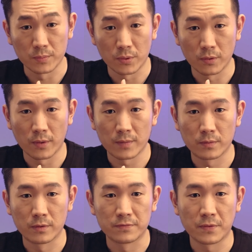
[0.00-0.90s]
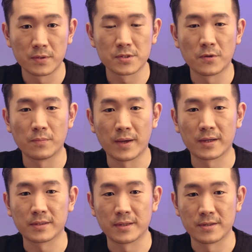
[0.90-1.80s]
the programmable 4-zone
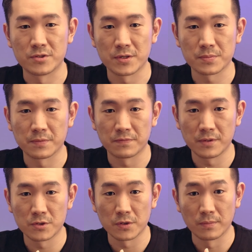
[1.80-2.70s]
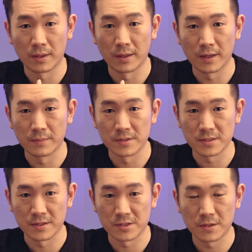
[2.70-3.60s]
backlit adjustment feature by
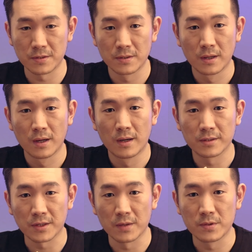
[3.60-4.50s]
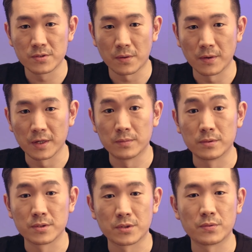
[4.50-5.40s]
MSI Center, gamers are
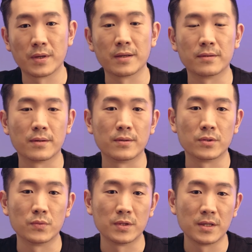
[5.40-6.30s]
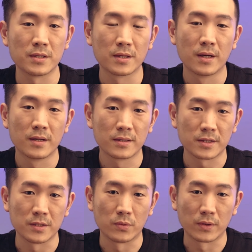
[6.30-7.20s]
able to create their unique
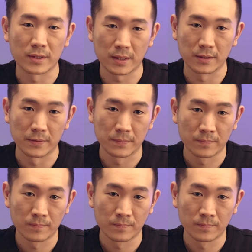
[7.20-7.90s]
keyboard color.